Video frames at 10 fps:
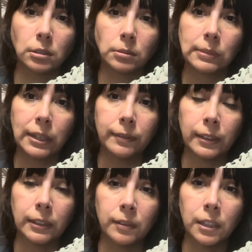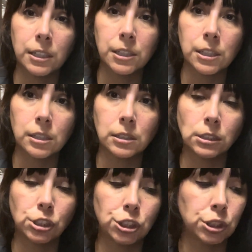my favorite
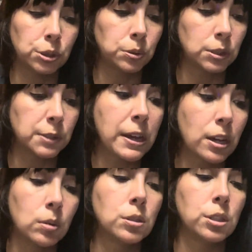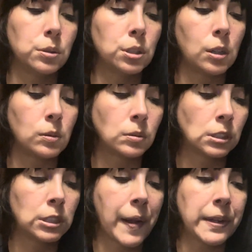shoe. It's my go-to shoe.
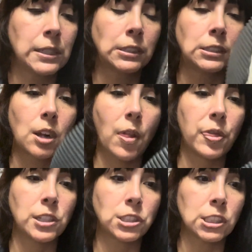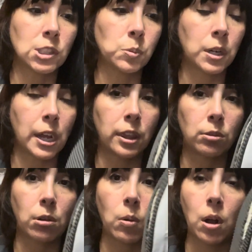This is what I
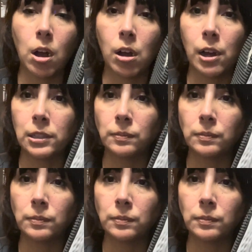throw on